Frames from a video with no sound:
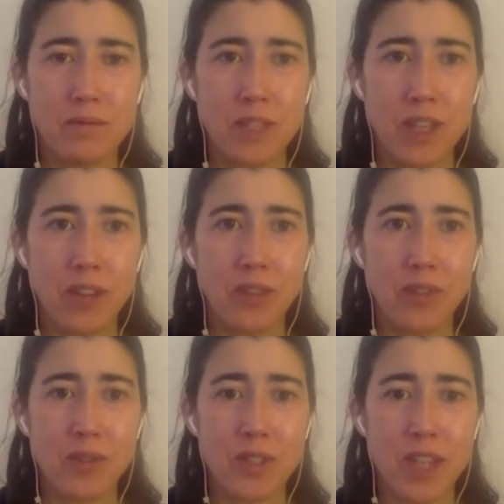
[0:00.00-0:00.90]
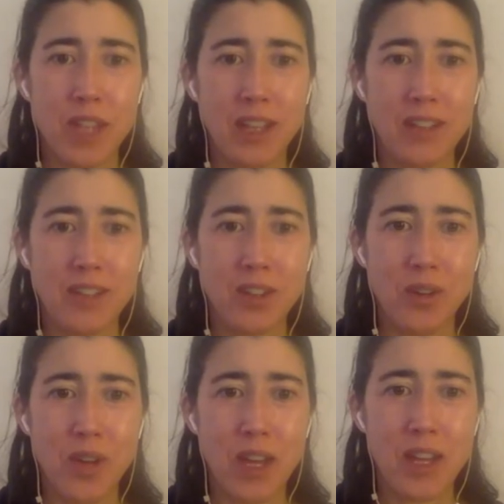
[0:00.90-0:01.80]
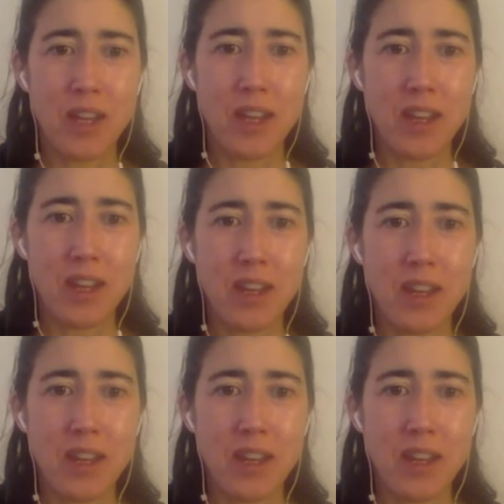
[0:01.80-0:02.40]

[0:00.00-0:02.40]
Now I'll give you a second to go ahead and